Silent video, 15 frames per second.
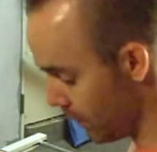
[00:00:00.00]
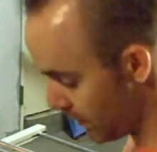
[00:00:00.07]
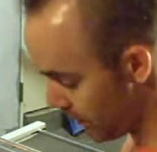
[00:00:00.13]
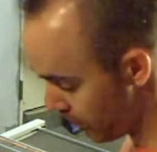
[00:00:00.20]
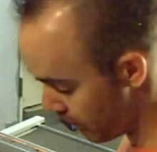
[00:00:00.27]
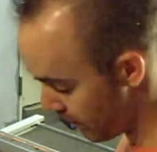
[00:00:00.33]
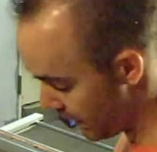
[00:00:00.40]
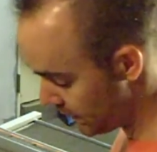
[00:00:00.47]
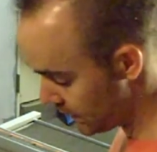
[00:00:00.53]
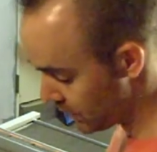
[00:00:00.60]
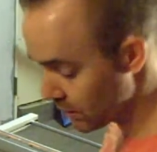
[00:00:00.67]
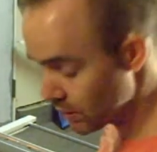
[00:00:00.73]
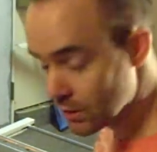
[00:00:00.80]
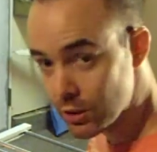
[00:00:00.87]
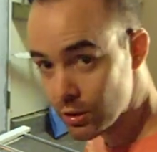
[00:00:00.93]
make
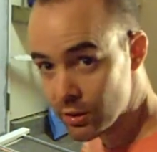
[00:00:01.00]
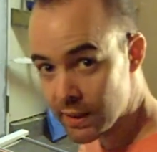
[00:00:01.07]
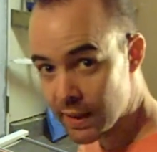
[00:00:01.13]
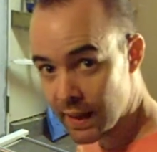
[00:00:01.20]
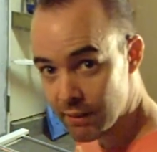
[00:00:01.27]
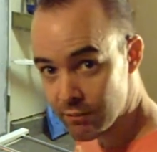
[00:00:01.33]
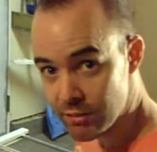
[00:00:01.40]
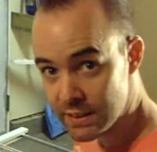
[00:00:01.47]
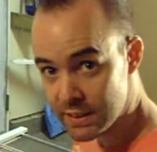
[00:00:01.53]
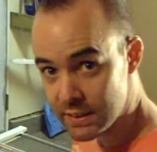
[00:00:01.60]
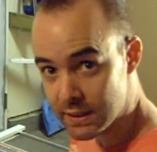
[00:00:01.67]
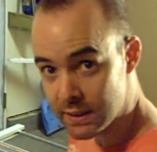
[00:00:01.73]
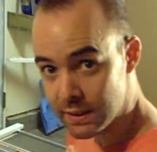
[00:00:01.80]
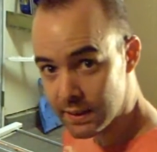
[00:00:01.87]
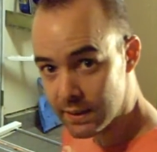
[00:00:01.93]
sure your canvas is
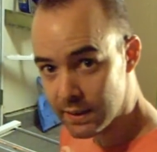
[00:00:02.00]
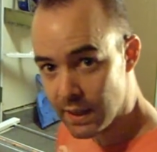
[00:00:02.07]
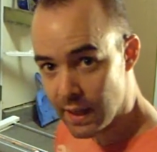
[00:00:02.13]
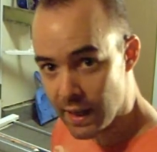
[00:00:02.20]
clean,